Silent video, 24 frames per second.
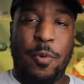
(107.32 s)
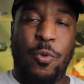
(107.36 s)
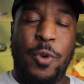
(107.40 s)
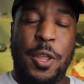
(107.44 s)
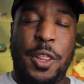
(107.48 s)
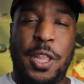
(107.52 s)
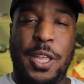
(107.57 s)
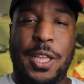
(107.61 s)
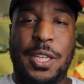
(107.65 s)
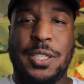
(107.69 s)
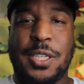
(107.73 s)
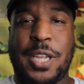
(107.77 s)
when
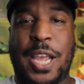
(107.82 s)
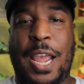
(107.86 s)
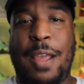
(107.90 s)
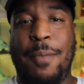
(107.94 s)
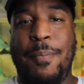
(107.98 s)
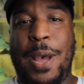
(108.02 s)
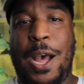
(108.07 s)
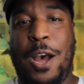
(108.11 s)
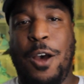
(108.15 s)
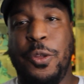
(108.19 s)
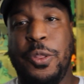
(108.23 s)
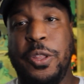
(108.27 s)
these came
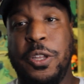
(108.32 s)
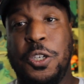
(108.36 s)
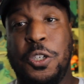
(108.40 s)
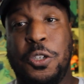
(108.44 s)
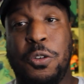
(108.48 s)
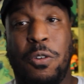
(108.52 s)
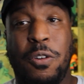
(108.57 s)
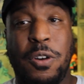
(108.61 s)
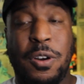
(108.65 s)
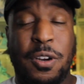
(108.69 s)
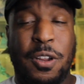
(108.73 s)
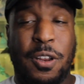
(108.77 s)
out, the
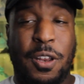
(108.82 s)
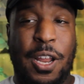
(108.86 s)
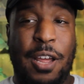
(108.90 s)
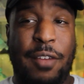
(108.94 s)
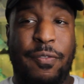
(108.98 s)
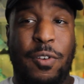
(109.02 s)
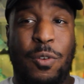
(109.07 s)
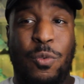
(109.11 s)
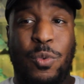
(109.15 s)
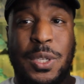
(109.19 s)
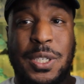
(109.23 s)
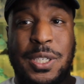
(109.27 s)
Jordan
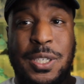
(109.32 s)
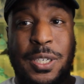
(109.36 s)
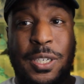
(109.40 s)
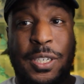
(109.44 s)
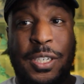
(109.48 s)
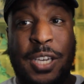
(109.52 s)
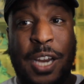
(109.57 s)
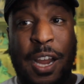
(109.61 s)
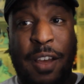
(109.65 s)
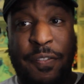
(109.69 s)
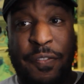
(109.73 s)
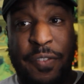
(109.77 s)
11 was
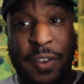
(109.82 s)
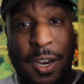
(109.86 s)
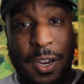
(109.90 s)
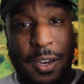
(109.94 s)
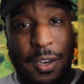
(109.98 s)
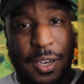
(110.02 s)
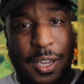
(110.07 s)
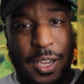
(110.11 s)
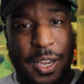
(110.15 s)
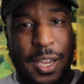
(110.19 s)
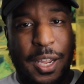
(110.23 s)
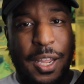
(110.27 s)

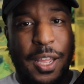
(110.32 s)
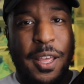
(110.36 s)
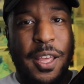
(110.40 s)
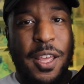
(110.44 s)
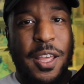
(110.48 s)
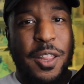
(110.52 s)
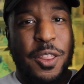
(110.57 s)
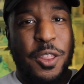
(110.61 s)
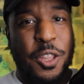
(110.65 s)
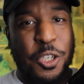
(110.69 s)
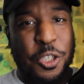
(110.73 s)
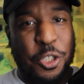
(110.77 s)
definitely
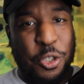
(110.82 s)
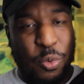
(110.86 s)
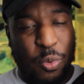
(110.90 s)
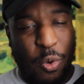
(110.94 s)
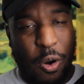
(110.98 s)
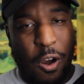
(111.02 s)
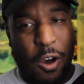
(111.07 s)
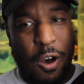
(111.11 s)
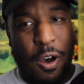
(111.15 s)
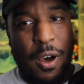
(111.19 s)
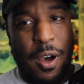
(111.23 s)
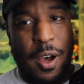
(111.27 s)
the
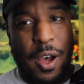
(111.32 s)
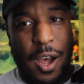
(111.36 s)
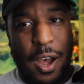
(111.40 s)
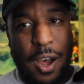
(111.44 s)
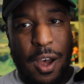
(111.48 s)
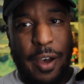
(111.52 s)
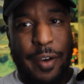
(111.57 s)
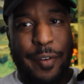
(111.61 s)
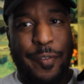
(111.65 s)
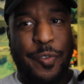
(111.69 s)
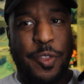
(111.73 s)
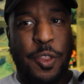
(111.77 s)
draw
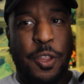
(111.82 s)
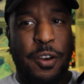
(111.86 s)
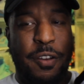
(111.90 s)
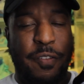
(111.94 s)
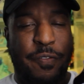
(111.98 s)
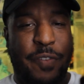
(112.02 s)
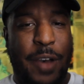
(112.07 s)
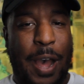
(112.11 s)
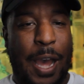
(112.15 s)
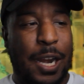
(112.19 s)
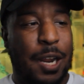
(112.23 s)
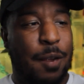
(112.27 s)
of the
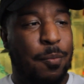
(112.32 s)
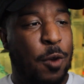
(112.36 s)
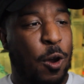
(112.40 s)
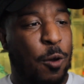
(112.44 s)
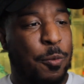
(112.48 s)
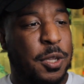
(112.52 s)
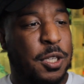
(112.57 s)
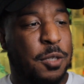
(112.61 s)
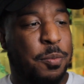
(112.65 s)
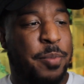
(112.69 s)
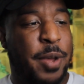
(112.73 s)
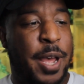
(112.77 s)
Defining
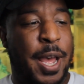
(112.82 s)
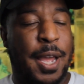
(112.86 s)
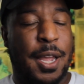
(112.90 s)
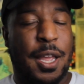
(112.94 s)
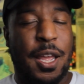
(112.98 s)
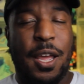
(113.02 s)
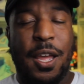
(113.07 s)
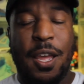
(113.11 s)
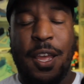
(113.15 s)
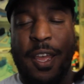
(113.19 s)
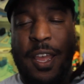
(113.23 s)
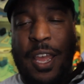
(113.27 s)
Moments pack,
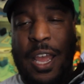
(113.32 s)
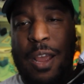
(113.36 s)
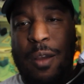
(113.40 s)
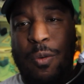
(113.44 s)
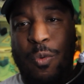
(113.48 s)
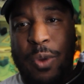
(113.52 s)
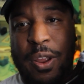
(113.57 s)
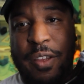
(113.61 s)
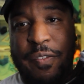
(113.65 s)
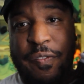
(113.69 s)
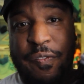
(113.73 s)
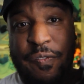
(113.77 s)
and
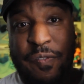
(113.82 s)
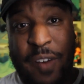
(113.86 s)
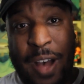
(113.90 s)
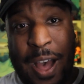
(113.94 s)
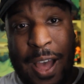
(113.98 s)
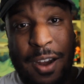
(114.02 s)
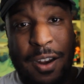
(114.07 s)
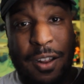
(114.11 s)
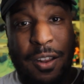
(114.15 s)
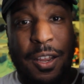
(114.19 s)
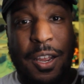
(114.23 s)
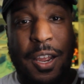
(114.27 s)
we
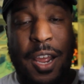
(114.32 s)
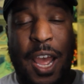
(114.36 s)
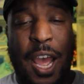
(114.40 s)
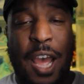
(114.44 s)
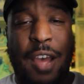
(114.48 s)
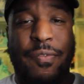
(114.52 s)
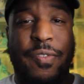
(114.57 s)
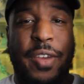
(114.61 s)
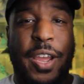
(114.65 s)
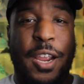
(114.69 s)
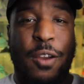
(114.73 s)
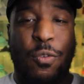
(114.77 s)
finally
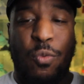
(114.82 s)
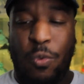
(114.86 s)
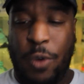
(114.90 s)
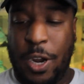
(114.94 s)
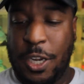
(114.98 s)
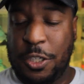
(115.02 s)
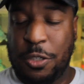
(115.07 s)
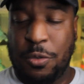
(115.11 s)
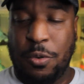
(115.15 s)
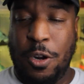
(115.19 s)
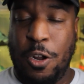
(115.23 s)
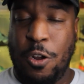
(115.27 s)
have a
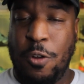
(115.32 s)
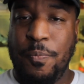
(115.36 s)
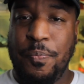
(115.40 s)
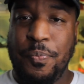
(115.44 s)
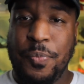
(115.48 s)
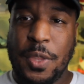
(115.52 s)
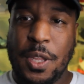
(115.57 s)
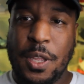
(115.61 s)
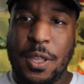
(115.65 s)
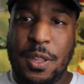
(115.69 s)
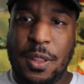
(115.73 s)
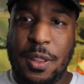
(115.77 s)
retro.
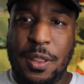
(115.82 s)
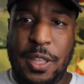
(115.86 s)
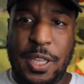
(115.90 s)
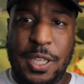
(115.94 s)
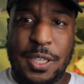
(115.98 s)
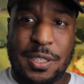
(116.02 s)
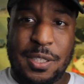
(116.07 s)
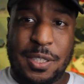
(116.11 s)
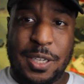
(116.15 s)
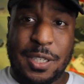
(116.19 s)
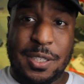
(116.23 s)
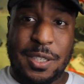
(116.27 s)

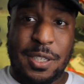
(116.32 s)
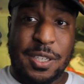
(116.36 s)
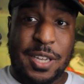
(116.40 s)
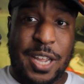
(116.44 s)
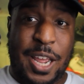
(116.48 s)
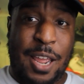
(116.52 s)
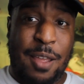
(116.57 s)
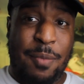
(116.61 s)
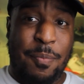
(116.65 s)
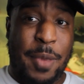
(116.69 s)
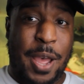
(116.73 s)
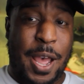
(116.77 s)
These 6s
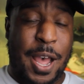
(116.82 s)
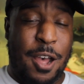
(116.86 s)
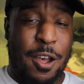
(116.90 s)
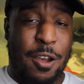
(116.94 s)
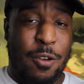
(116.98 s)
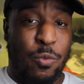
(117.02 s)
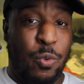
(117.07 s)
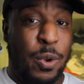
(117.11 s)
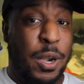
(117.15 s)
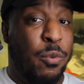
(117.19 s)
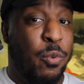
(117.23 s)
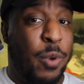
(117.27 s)
came
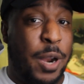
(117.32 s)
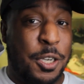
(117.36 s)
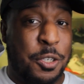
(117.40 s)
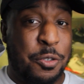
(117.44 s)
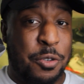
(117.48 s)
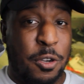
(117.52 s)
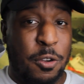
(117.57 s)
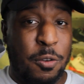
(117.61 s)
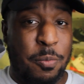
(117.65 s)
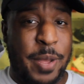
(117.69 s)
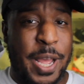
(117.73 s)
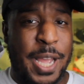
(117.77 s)
out
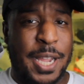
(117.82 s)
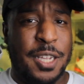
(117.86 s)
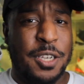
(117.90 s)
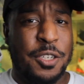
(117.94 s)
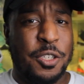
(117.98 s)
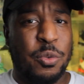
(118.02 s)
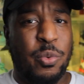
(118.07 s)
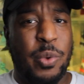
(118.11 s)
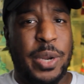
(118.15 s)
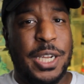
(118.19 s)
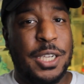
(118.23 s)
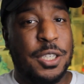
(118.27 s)
re-retro back in
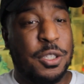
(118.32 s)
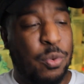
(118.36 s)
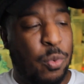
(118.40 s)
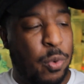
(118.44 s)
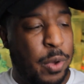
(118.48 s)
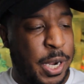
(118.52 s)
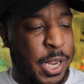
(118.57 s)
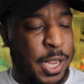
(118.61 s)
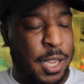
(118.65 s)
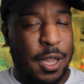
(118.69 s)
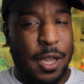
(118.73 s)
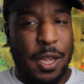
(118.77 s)

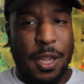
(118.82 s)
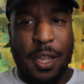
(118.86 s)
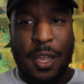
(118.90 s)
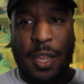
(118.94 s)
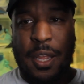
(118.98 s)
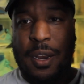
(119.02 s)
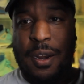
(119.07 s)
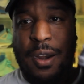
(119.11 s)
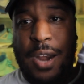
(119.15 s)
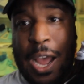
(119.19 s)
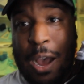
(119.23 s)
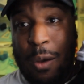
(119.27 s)
2020.
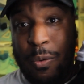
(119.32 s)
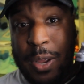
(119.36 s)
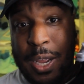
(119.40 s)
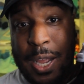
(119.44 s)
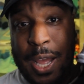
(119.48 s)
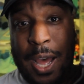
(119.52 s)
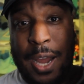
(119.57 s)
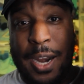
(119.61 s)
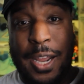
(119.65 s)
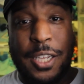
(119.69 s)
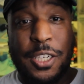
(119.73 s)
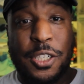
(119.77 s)
Now we
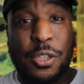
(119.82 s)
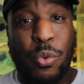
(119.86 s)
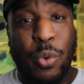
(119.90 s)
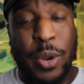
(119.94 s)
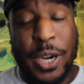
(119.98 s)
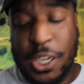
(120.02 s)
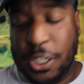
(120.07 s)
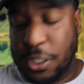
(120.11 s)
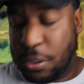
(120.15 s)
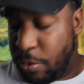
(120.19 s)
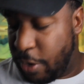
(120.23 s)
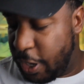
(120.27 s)
got a
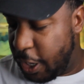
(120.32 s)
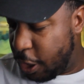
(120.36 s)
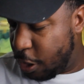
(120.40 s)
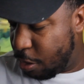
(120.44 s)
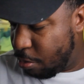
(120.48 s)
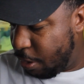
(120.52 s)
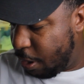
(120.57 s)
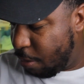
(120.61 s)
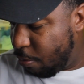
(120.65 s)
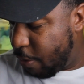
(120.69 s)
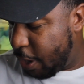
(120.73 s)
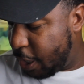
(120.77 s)

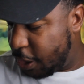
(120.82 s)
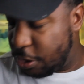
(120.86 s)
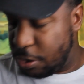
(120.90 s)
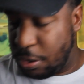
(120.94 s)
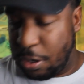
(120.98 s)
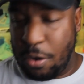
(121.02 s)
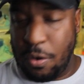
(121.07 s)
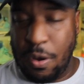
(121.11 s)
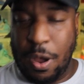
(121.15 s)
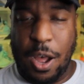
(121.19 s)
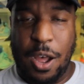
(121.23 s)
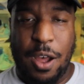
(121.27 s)
2023
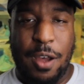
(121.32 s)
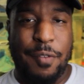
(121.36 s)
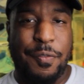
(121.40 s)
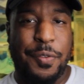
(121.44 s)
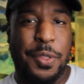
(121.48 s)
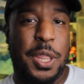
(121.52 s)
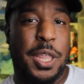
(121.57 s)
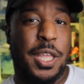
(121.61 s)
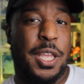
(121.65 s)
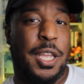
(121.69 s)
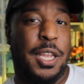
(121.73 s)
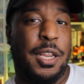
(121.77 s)
retro
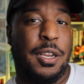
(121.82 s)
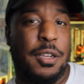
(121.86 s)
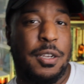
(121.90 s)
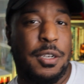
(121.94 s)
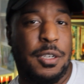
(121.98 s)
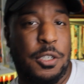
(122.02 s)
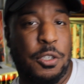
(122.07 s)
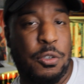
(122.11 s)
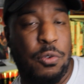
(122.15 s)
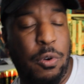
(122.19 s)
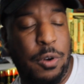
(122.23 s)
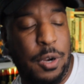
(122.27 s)
of the
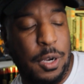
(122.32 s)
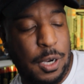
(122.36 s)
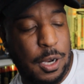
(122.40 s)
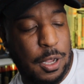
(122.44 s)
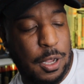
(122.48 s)
Jordan